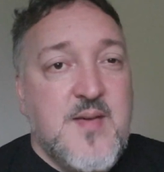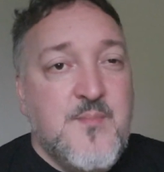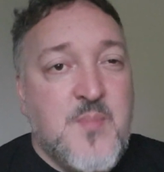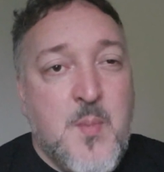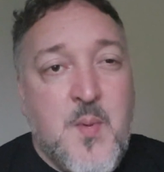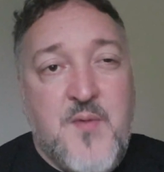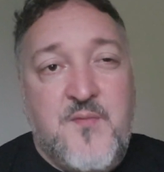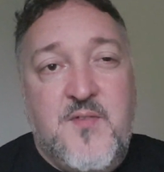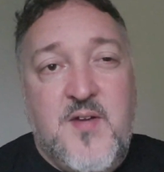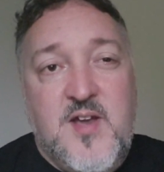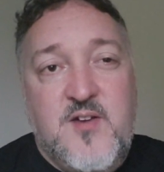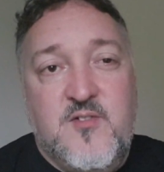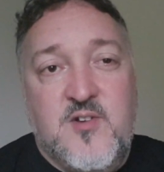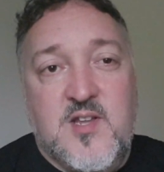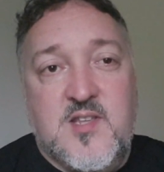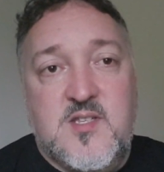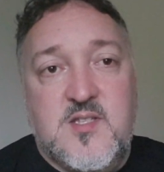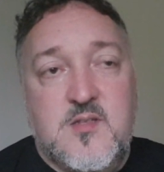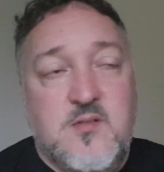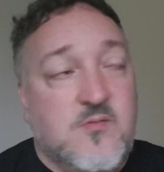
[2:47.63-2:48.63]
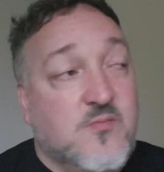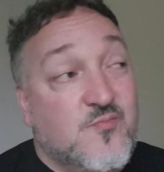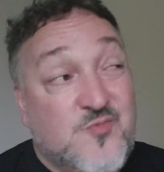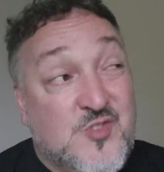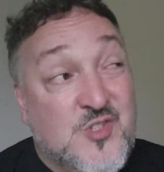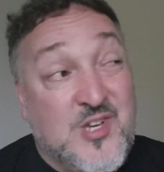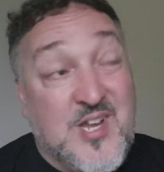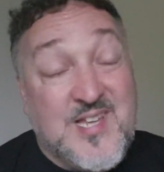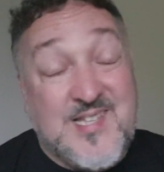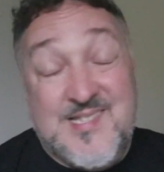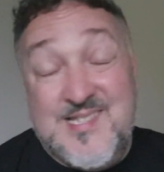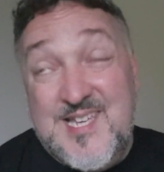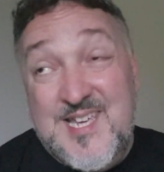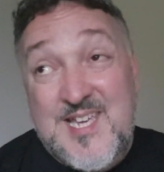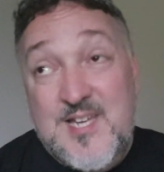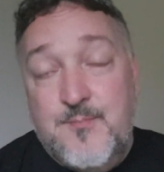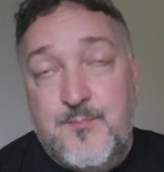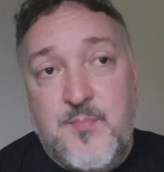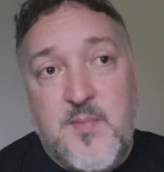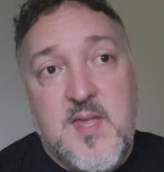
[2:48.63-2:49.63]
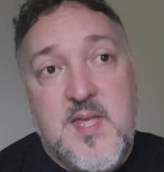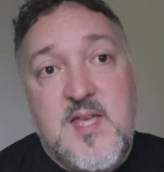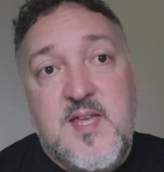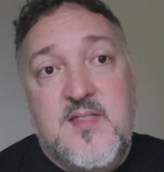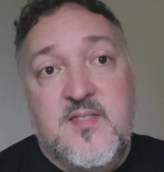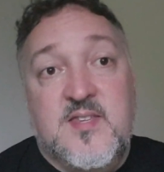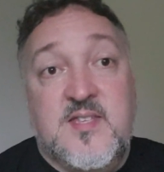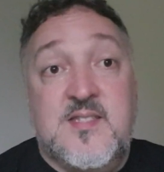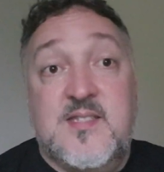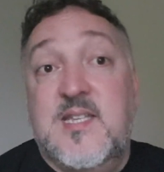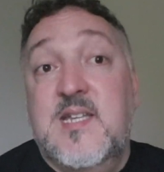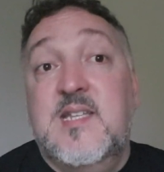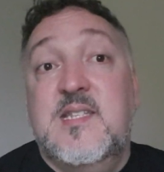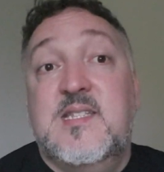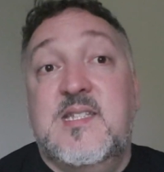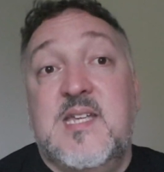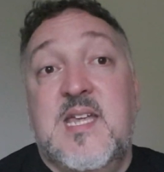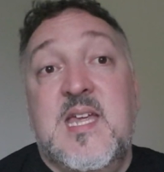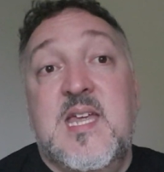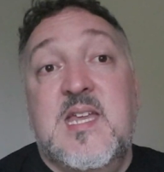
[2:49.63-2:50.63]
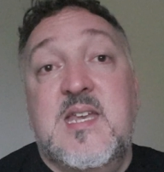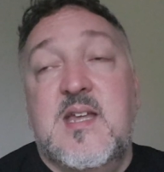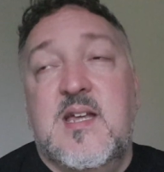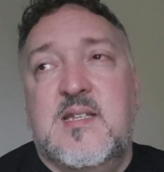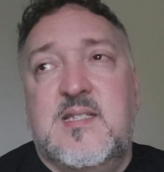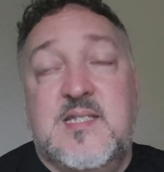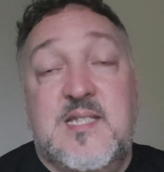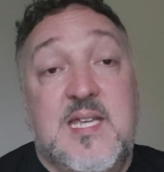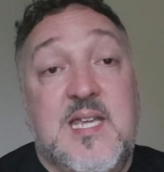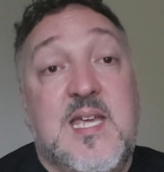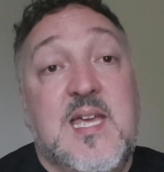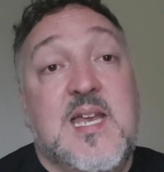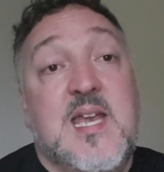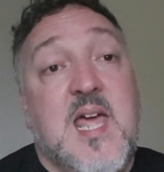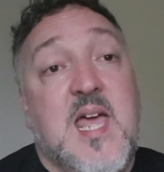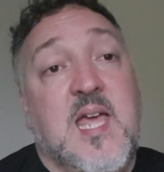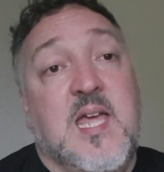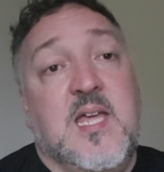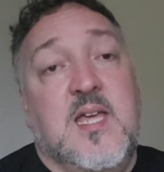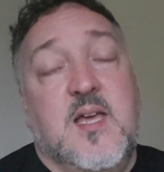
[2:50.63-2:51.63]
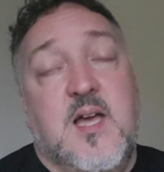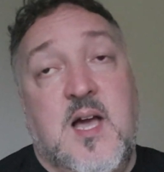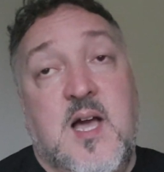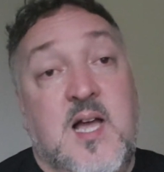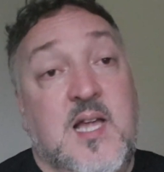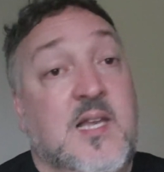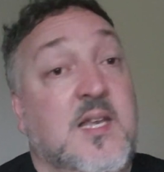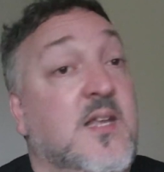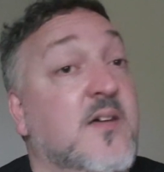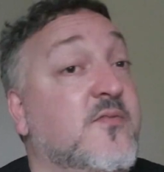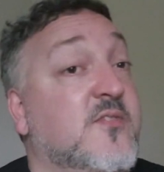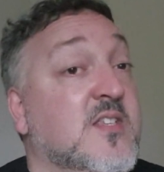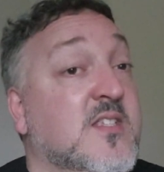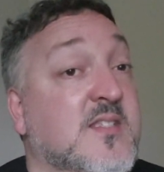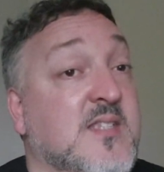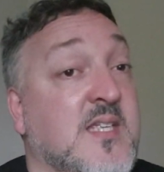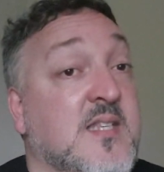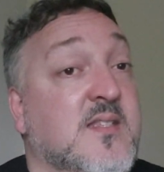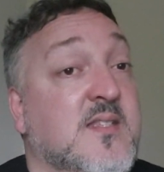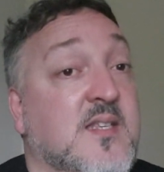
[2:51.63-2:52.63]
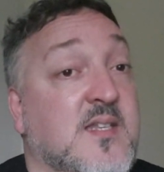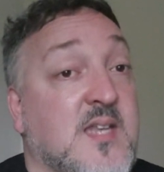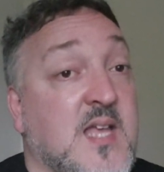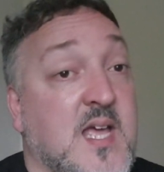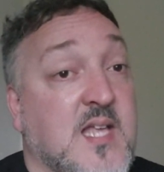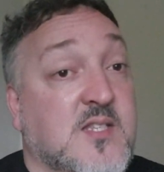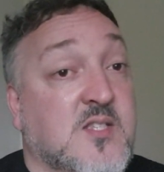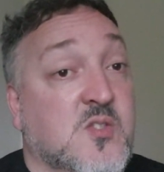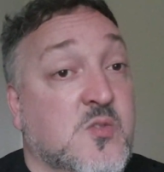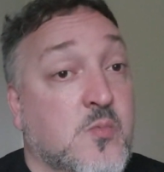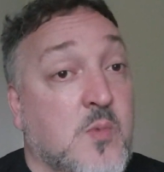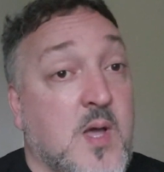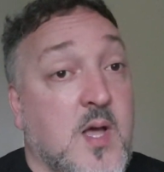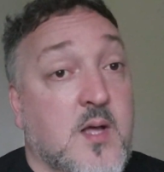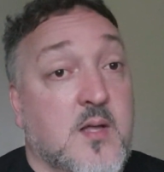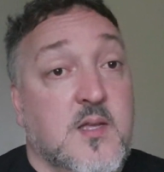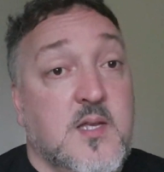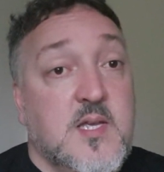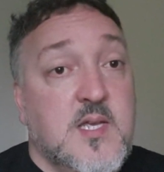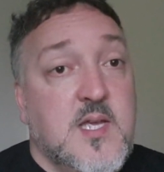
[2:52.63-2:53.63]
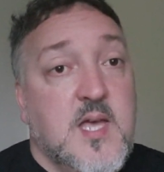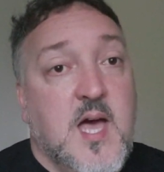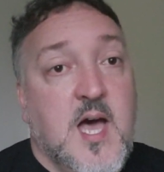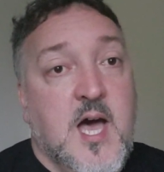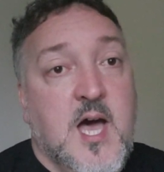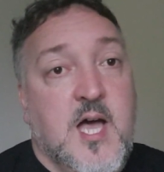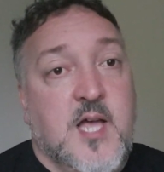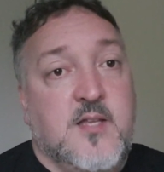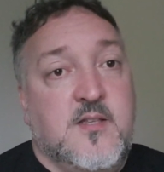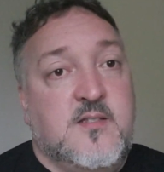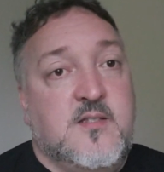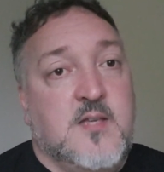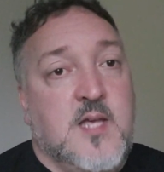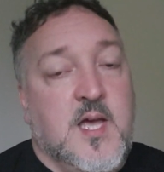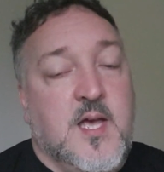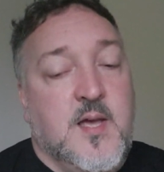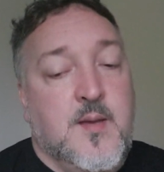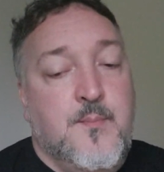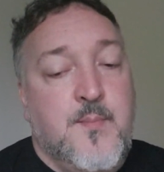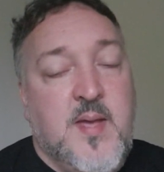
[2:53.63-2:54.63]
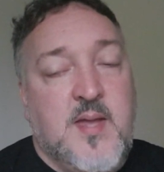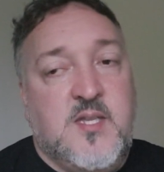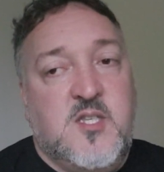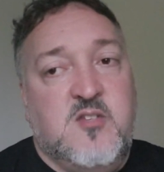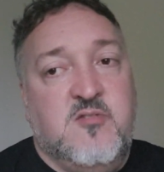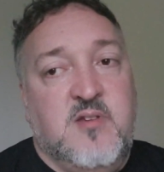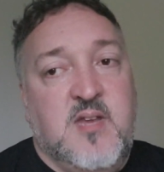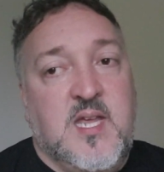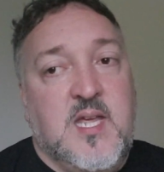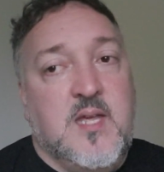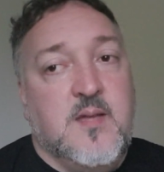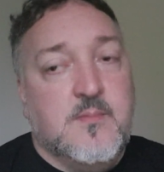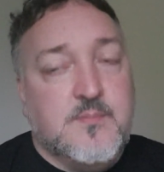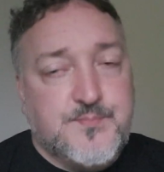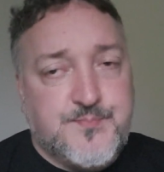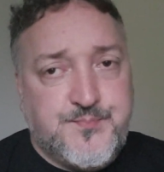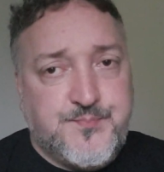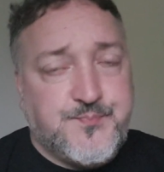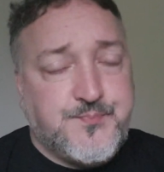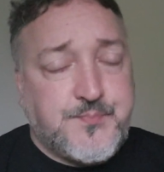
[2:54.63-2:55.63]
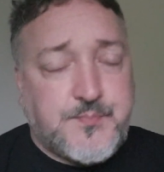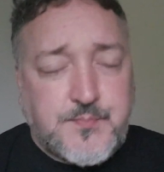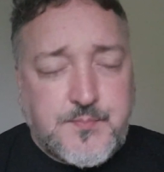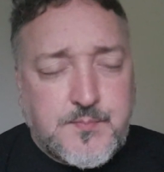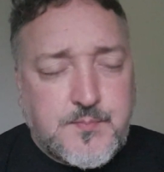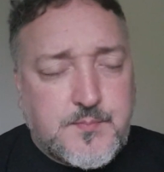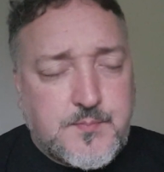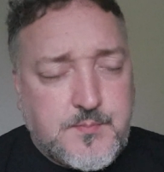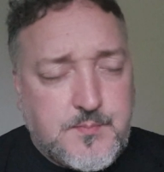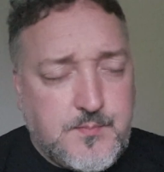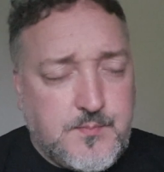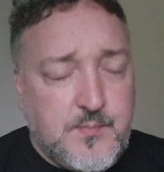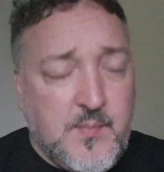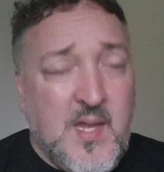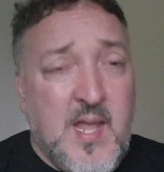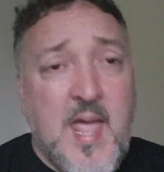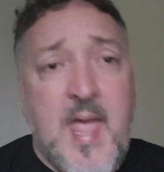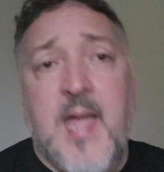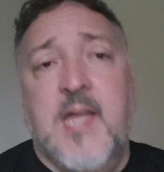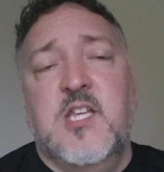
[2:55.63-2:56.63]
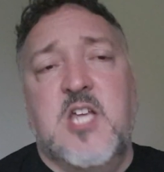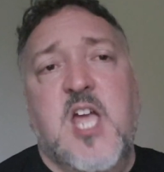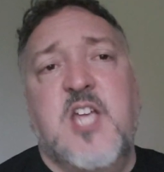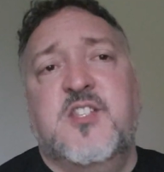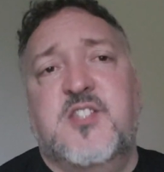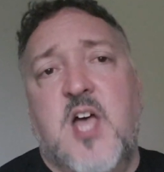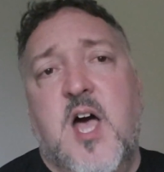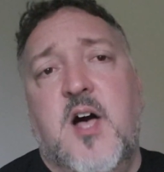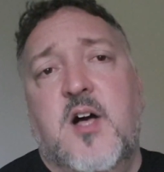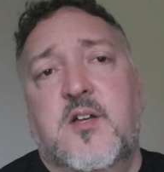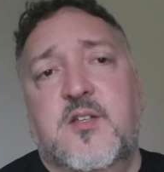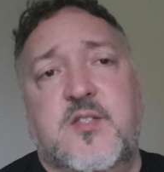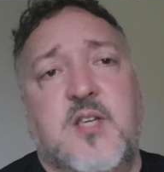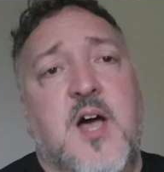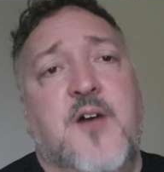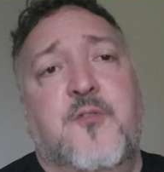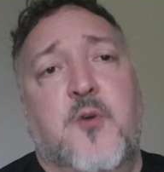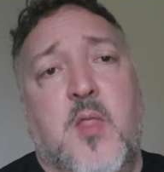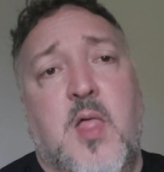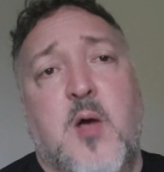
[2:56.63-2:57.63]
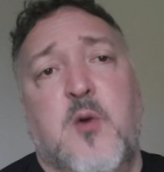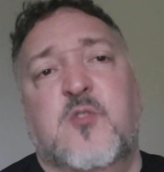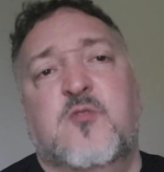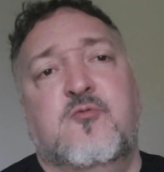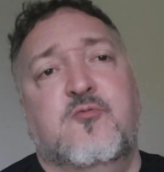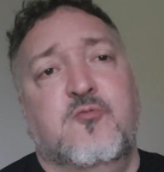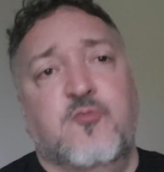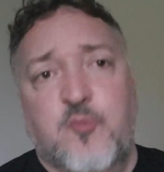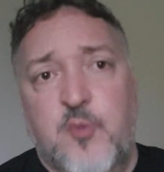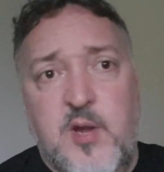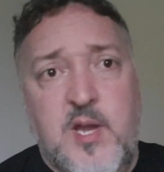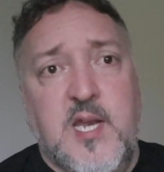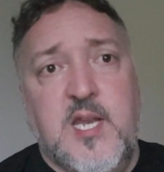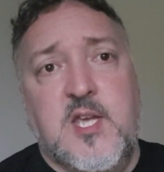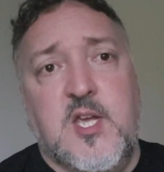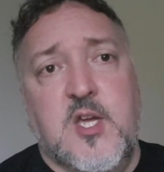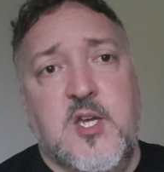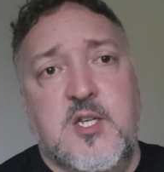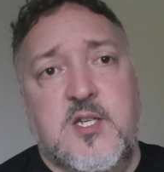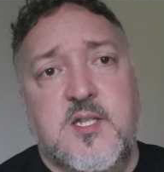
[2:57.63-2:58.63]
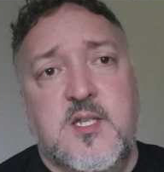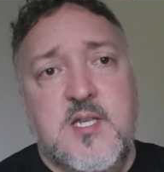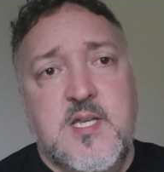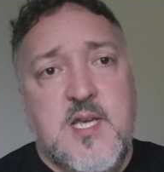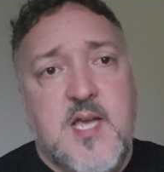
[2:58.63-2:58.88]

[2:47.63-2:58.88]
But my favourite, should I say it, the stint in TNA. I loved the stint in that as well. Mentoring AJ Styles, I thought that was really good.